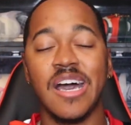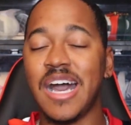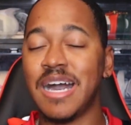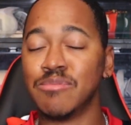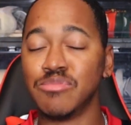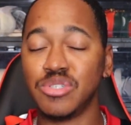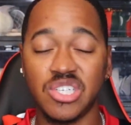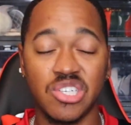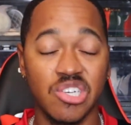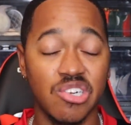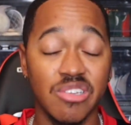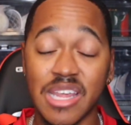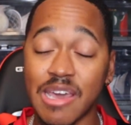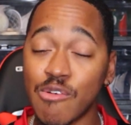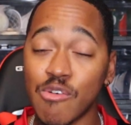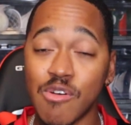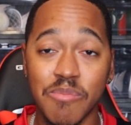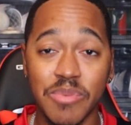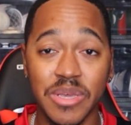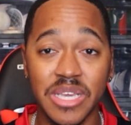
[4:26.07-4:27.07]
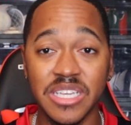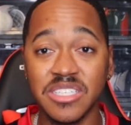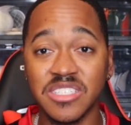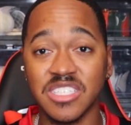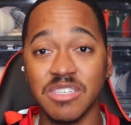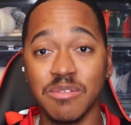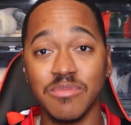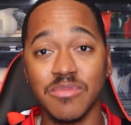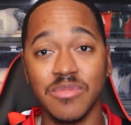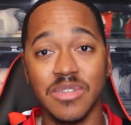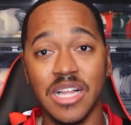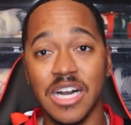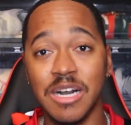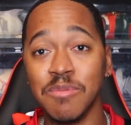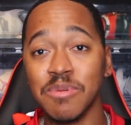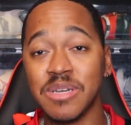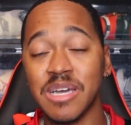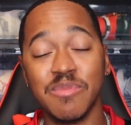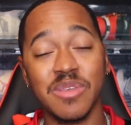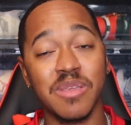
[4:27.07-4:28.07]
I'm sure there will be some
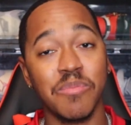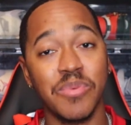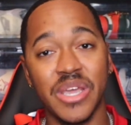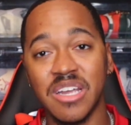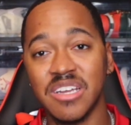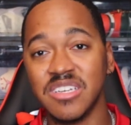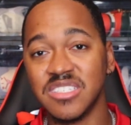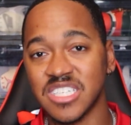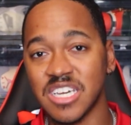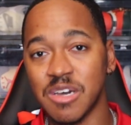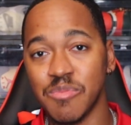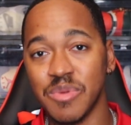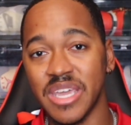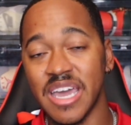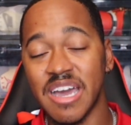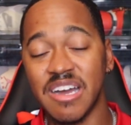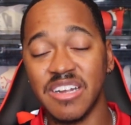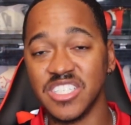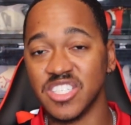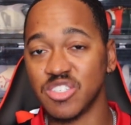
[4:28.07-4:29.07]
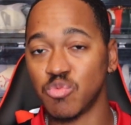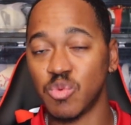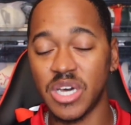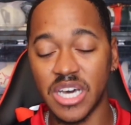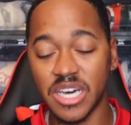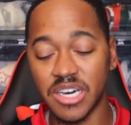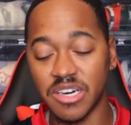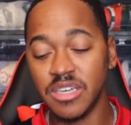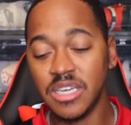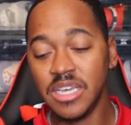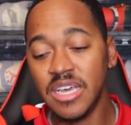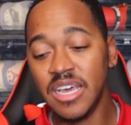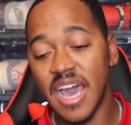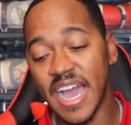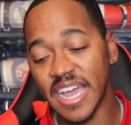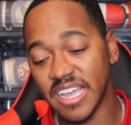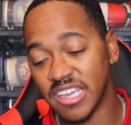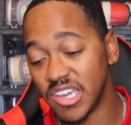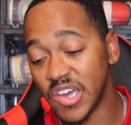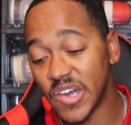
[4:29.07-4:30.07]
upcoming pairs coming out as well.
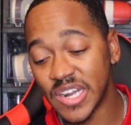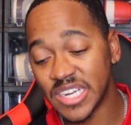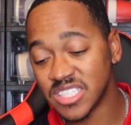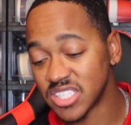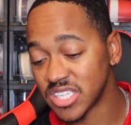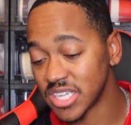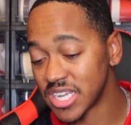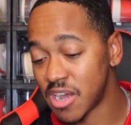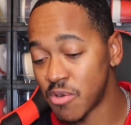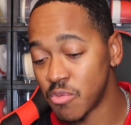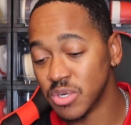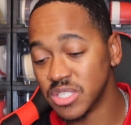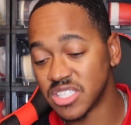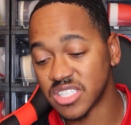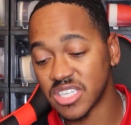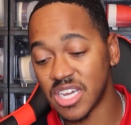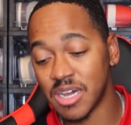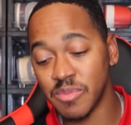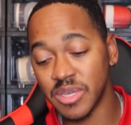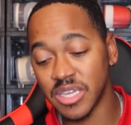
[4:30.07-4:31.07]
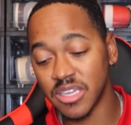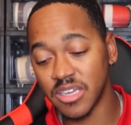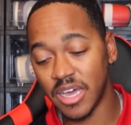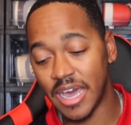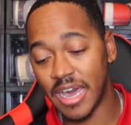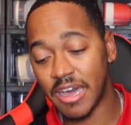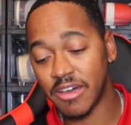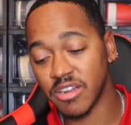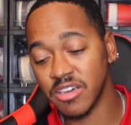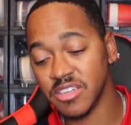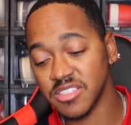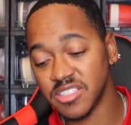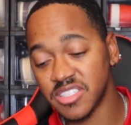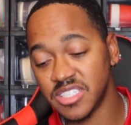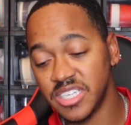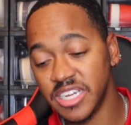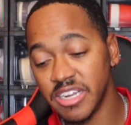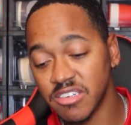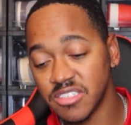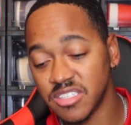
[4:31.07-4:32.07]
I can go ahead and tell y'all what's coming out on
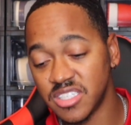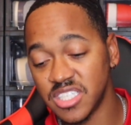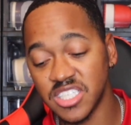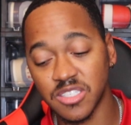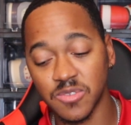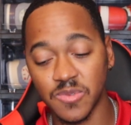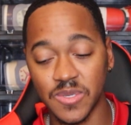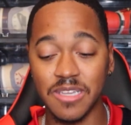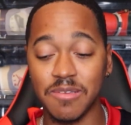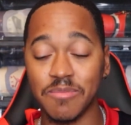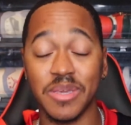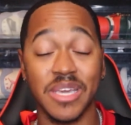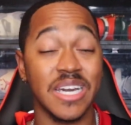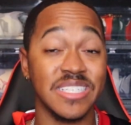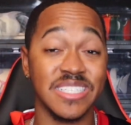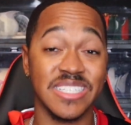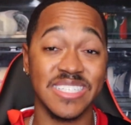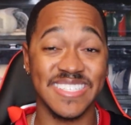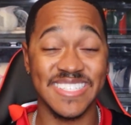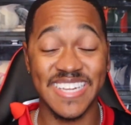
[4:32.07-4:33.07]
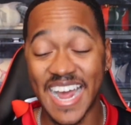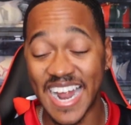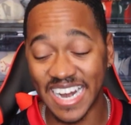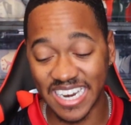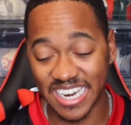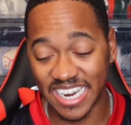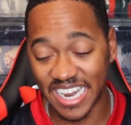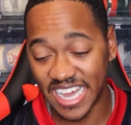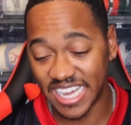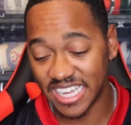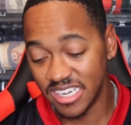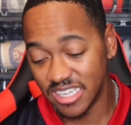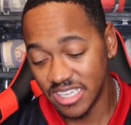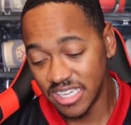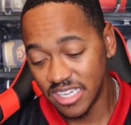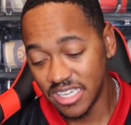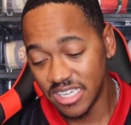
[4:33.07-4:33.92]
sneakers this week because it's not a lot.